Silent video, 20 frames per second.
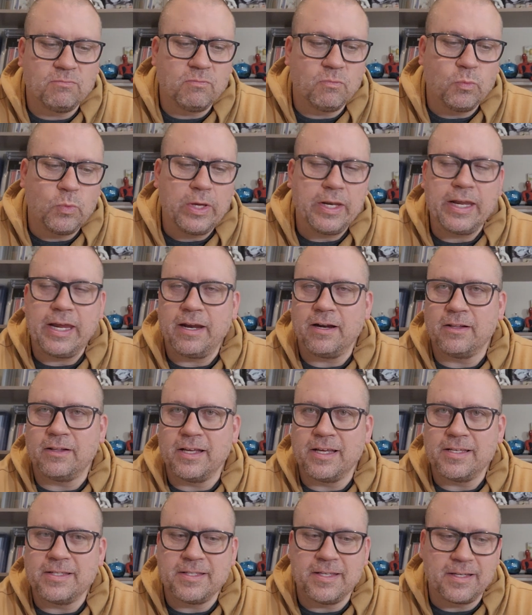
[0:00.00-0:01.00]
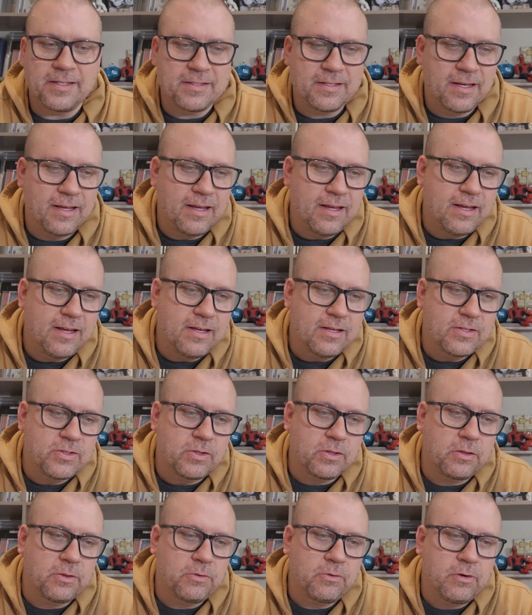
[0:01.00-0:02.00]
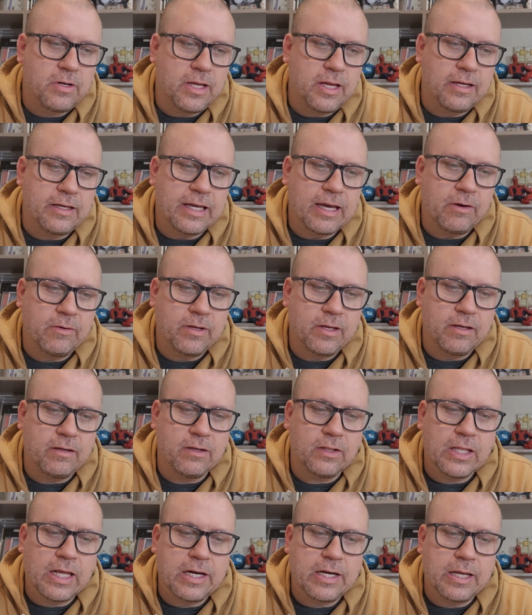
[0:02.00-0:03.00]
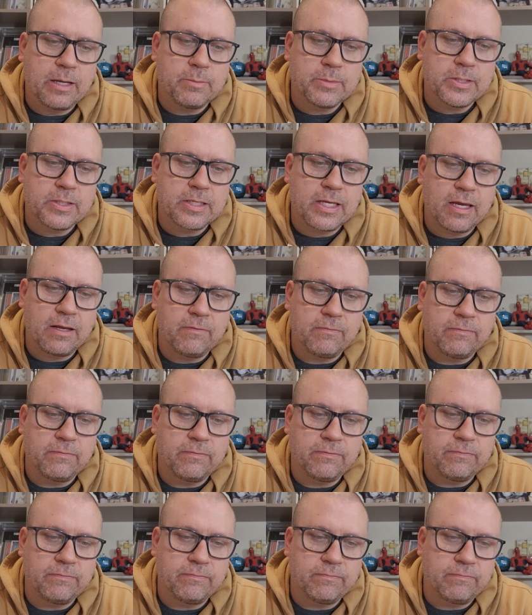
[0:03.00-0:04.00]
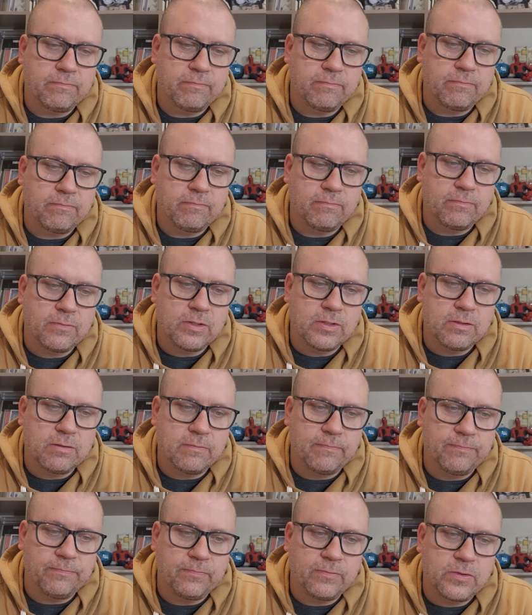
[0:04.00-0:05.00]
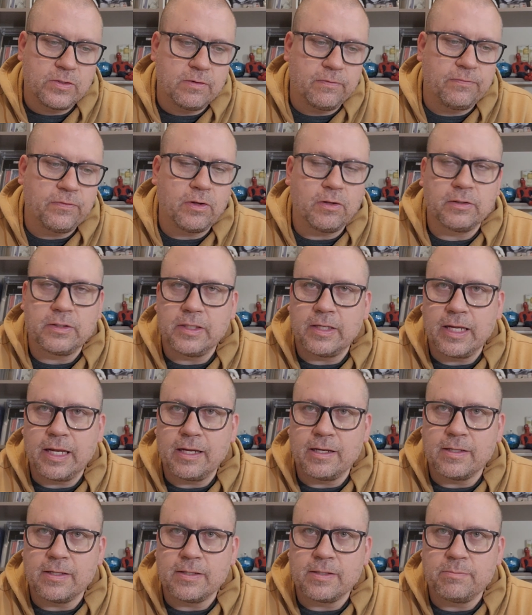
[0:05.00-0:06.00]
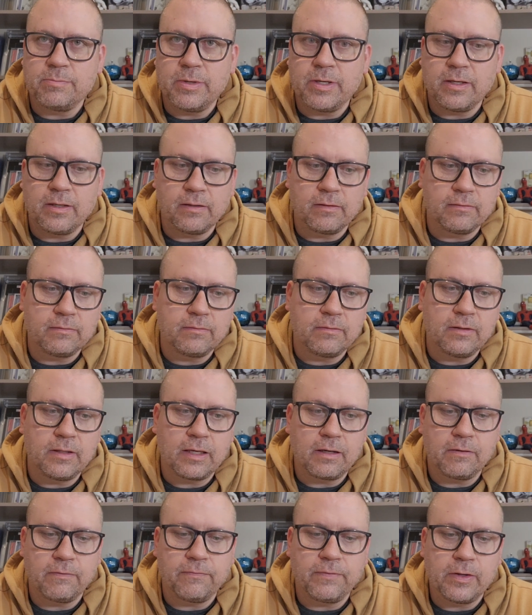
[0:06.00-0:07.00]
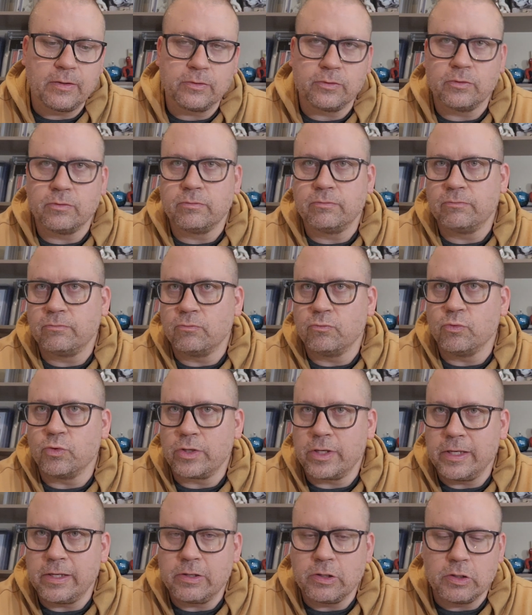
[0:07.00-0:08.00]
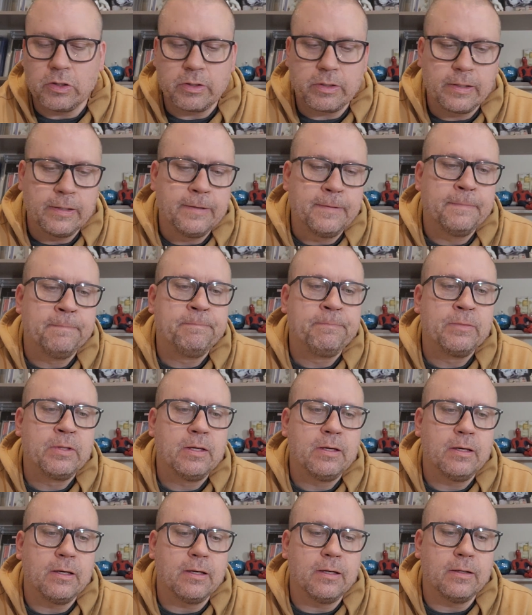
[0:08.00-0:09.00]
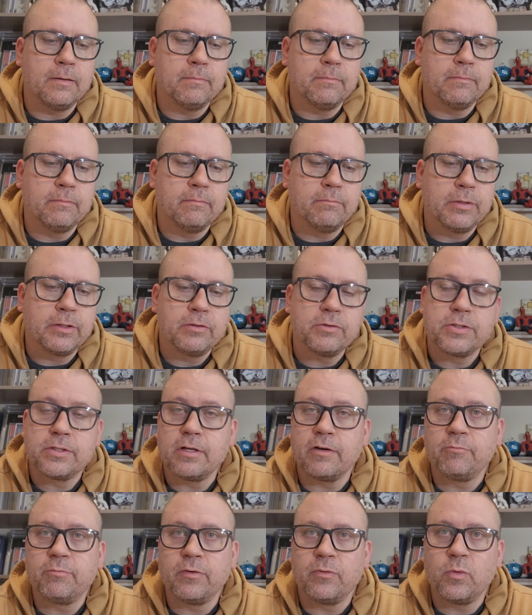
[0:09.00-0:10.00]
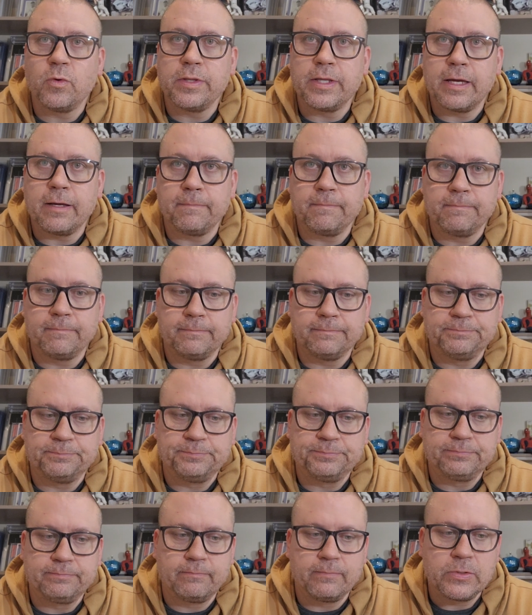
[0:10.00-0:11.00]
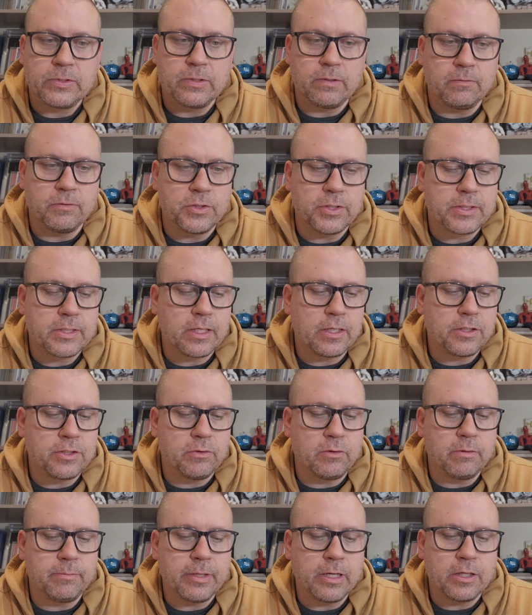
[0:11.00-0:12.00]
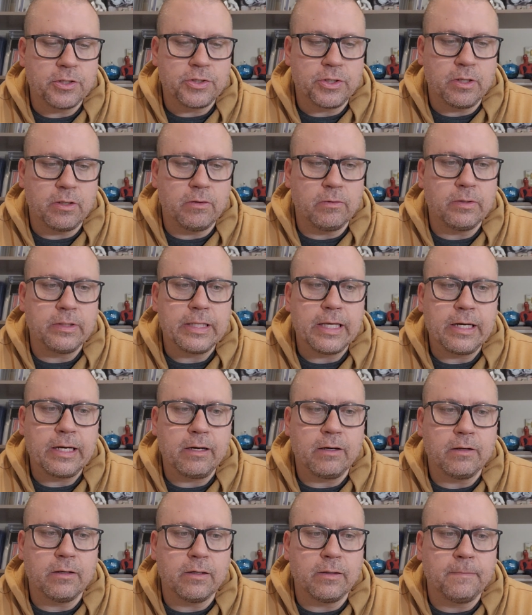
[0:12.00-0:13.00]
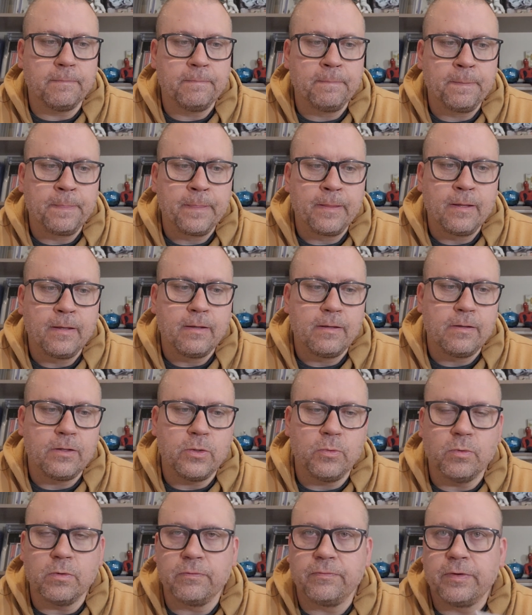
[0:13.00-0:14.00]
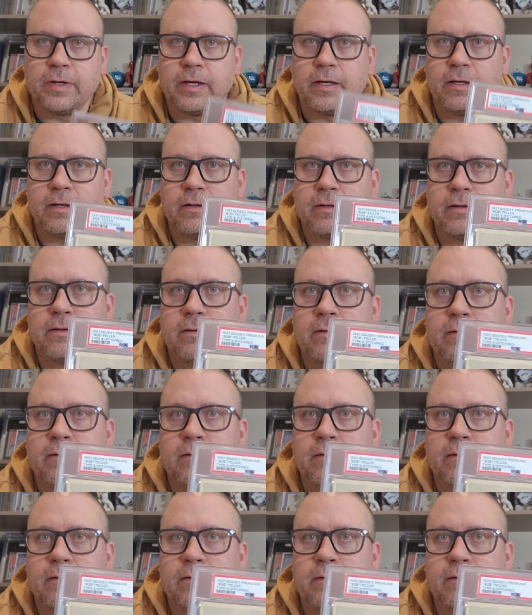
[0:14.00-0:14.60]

way to analyze things. So the 38 Gaudy a lot of times is kind of defaulted as being like a feller rookie card. But there's stuff before that. So just like Joe DiMaggio in that era, you will find